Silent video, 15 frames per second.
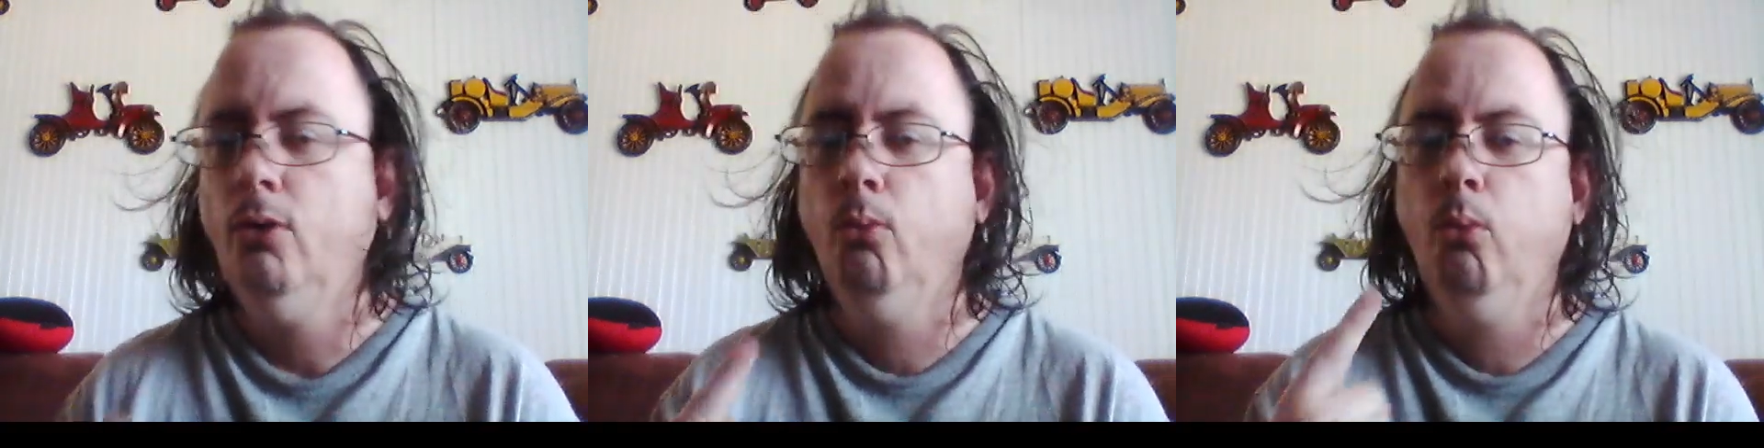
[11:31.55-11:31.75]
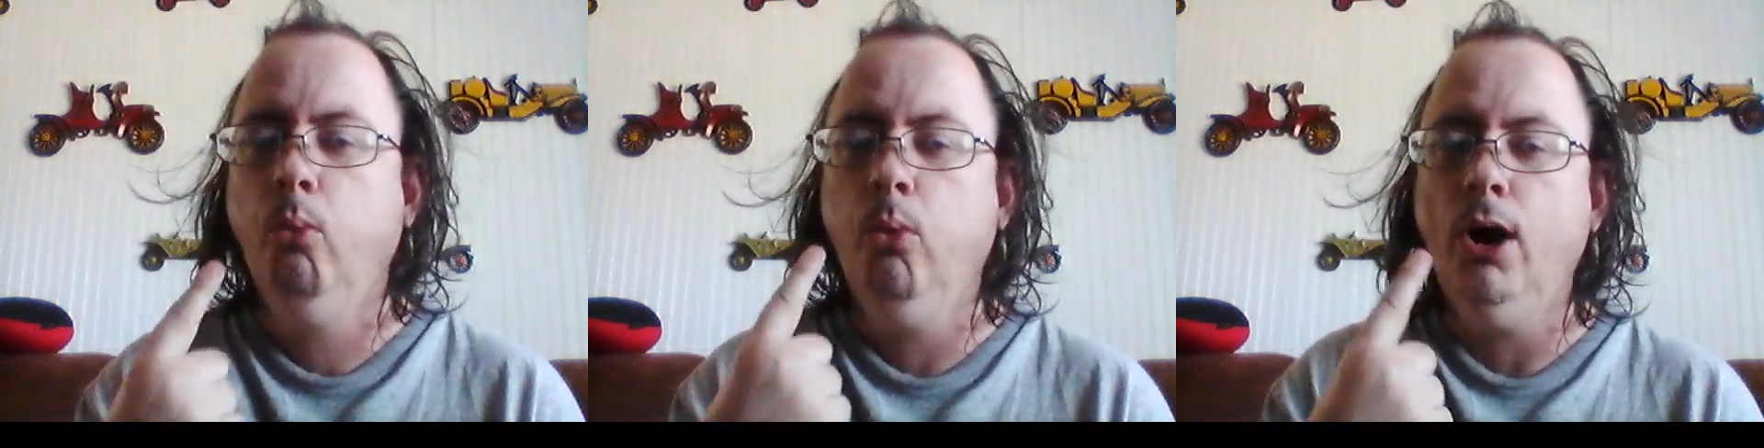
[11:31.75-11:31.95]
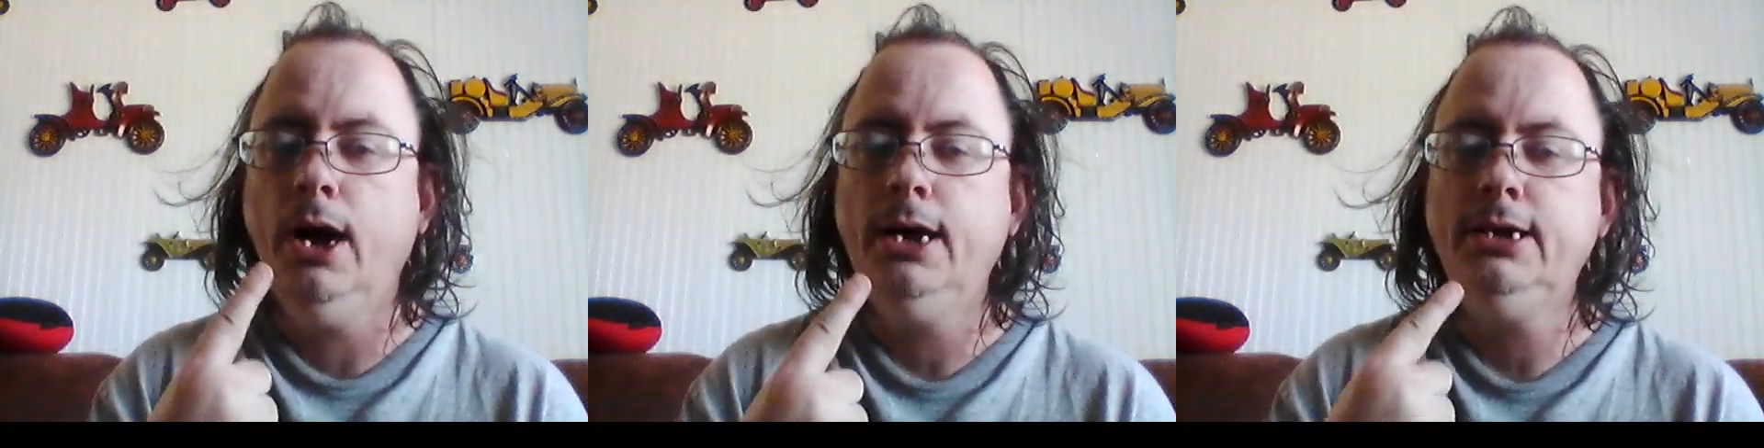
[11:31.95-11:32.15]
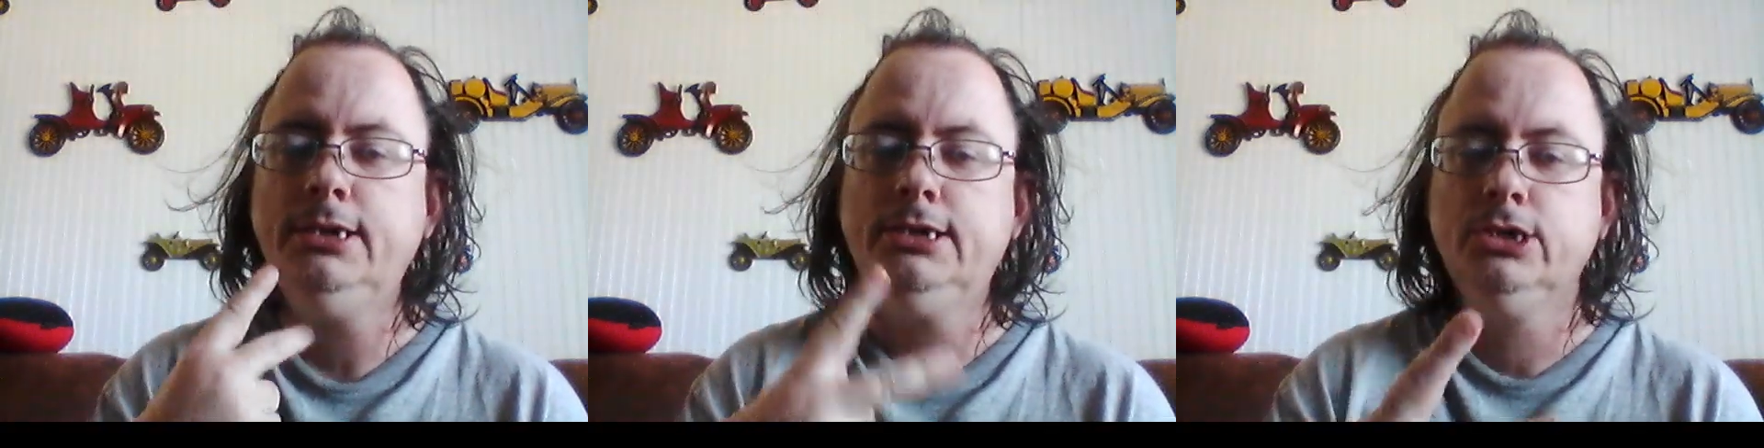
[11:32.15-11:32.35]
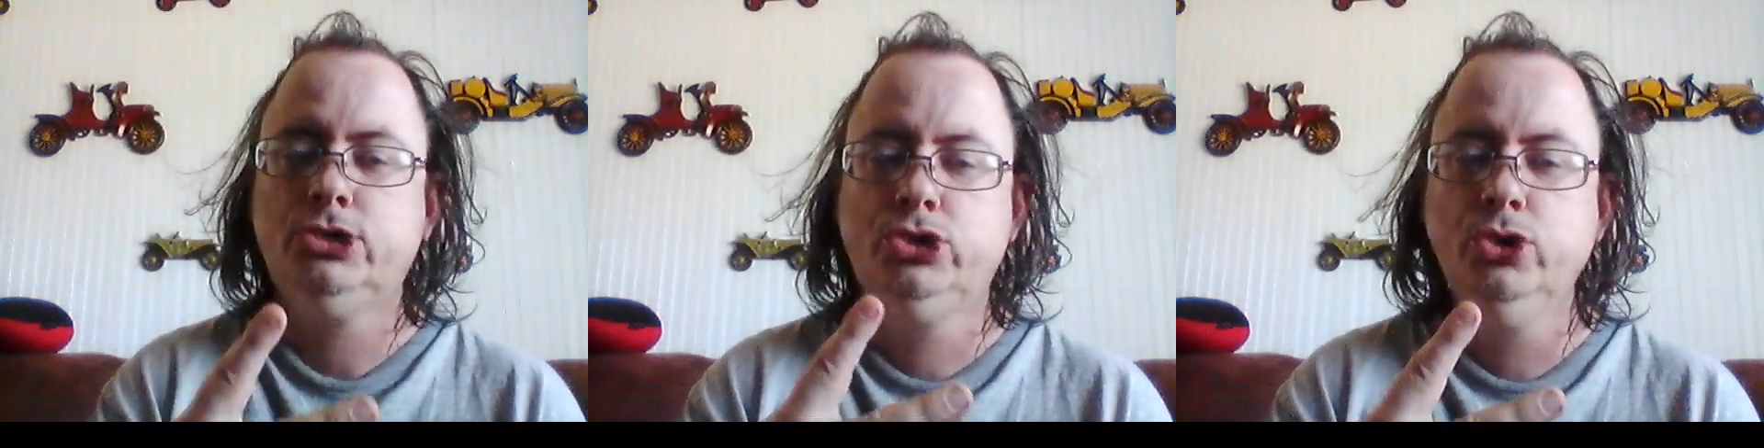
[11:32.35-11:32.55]
one
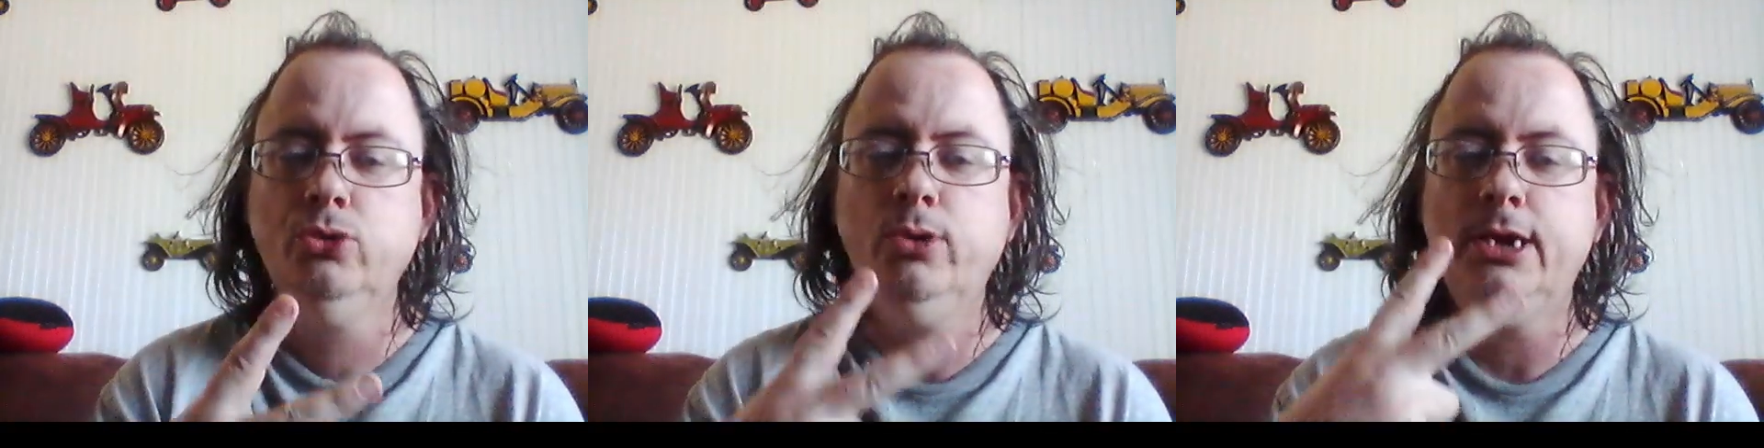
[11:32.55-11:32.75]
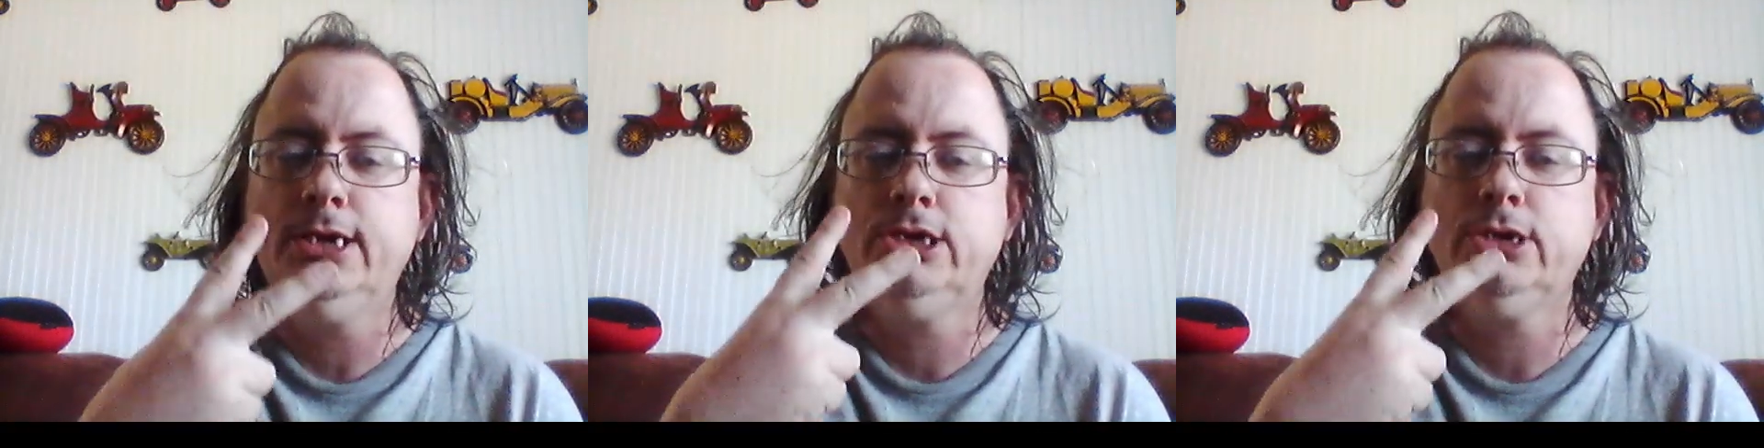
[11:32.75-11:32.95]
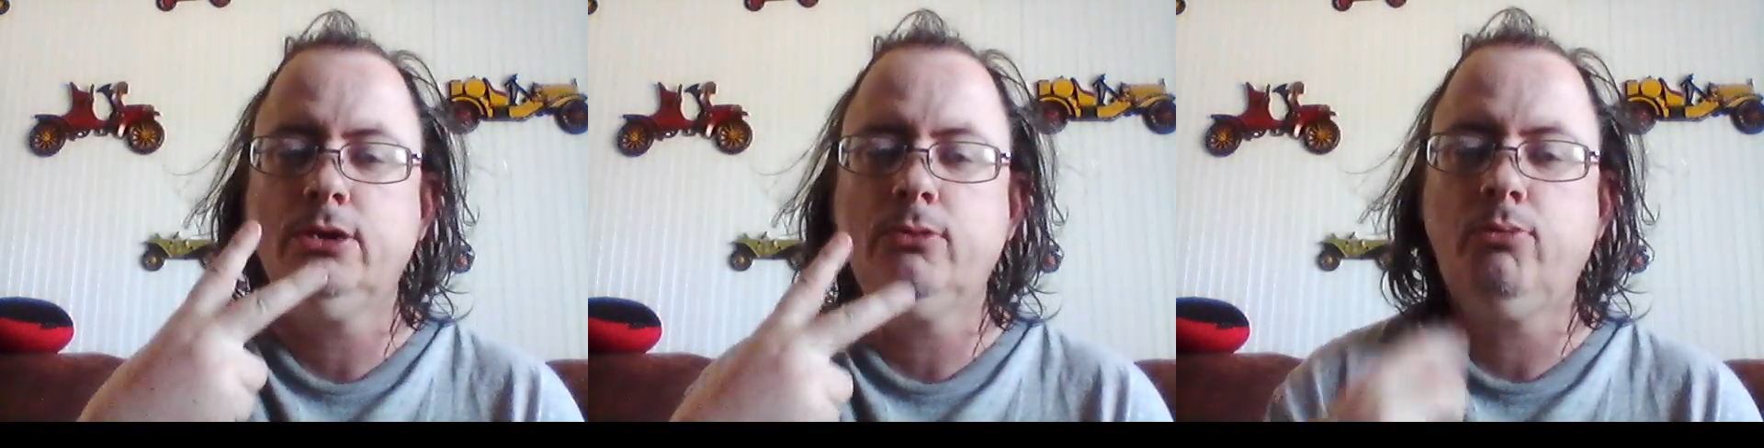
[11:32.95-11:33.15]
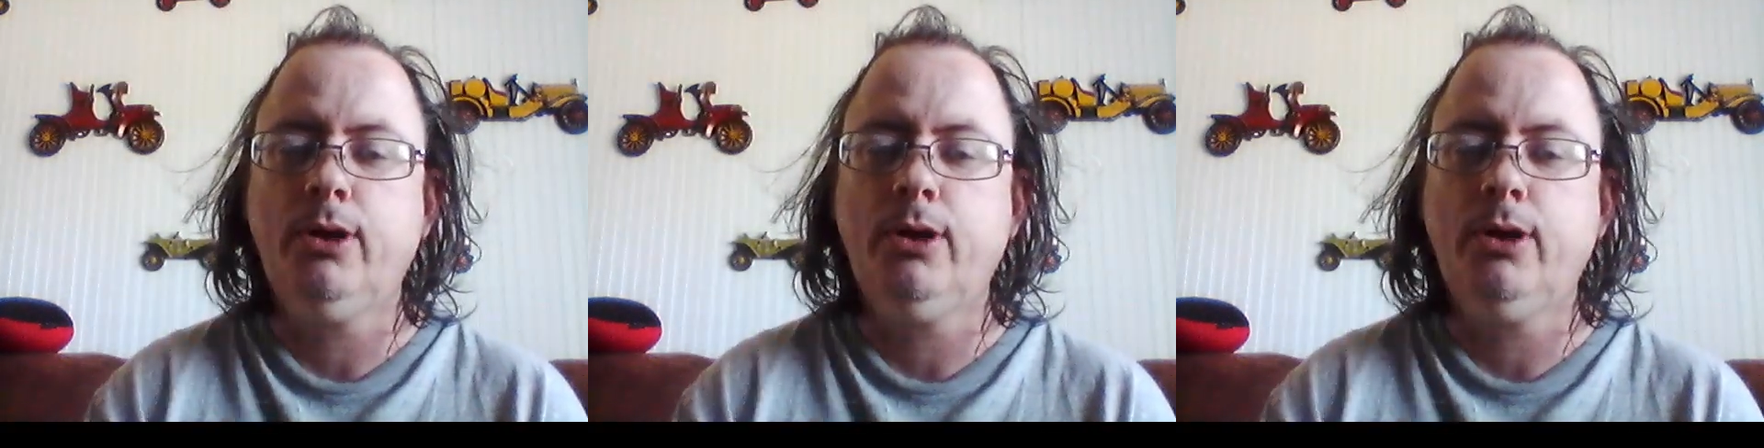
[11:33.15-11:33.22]
to two inches of